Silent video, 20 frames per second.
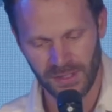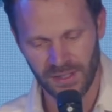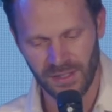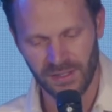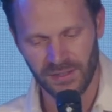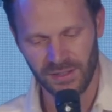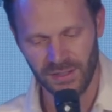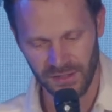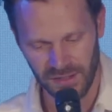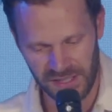
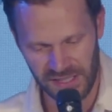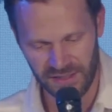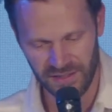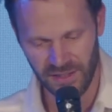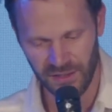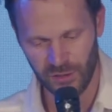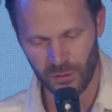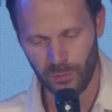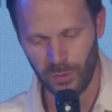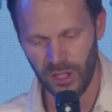to lead
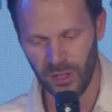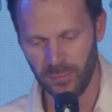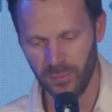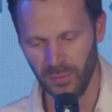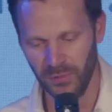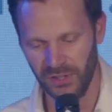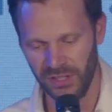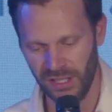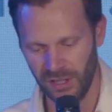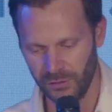these
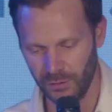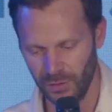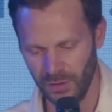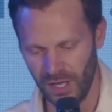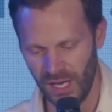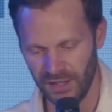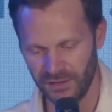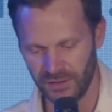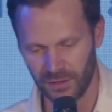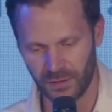people, the
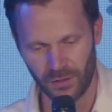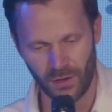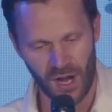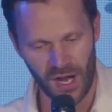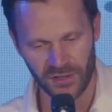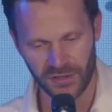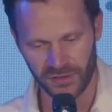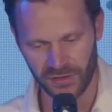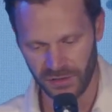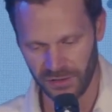Israelites,
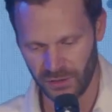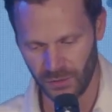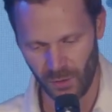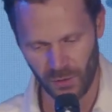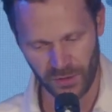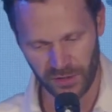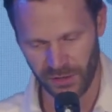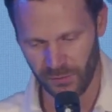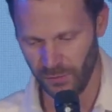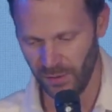across the
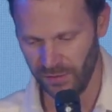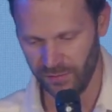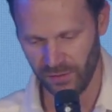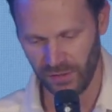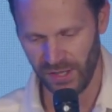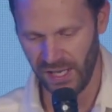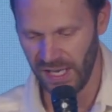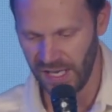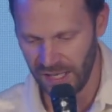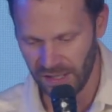Jordan
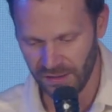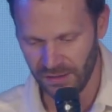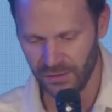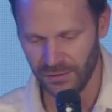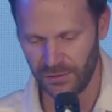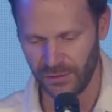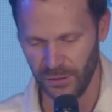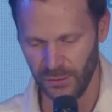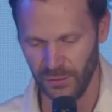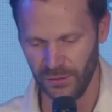River
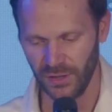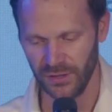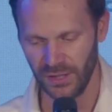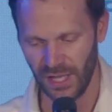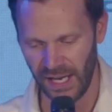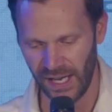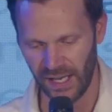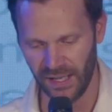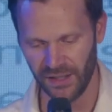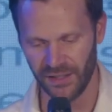into the
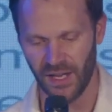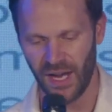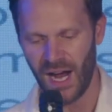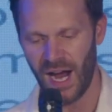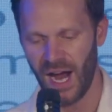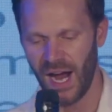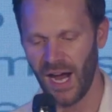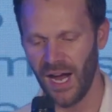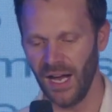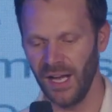land
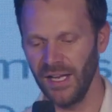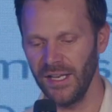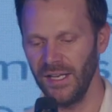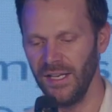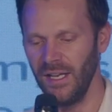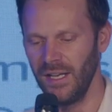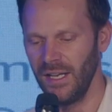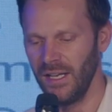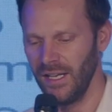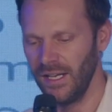I
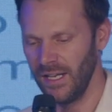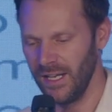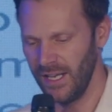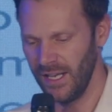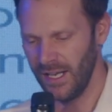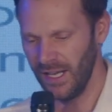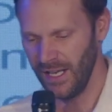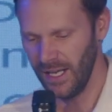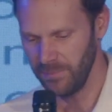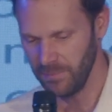
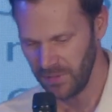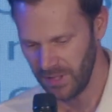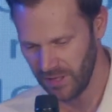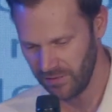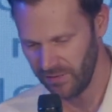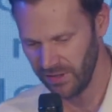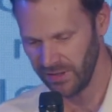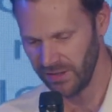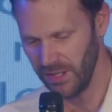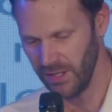am
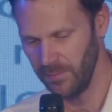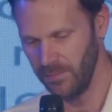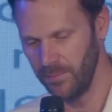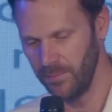giving them.